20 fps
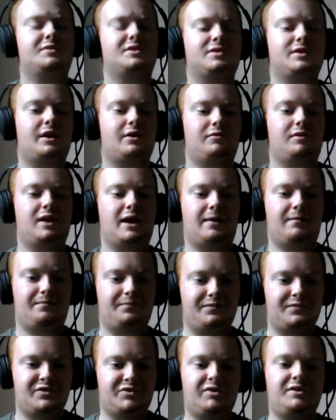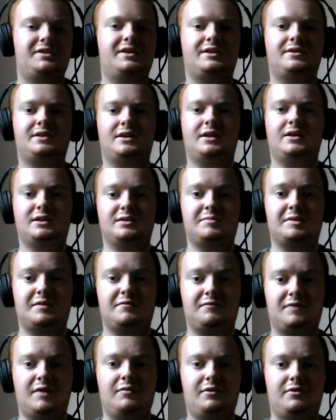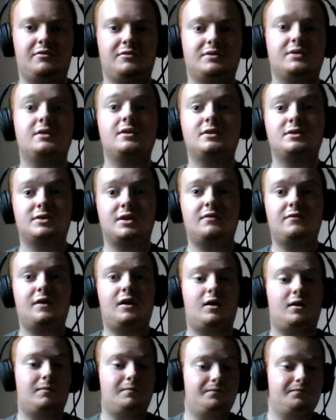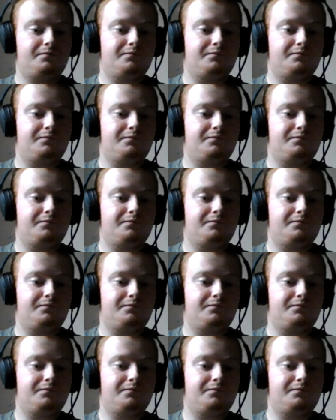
So yeah, 2016 has been very good so far.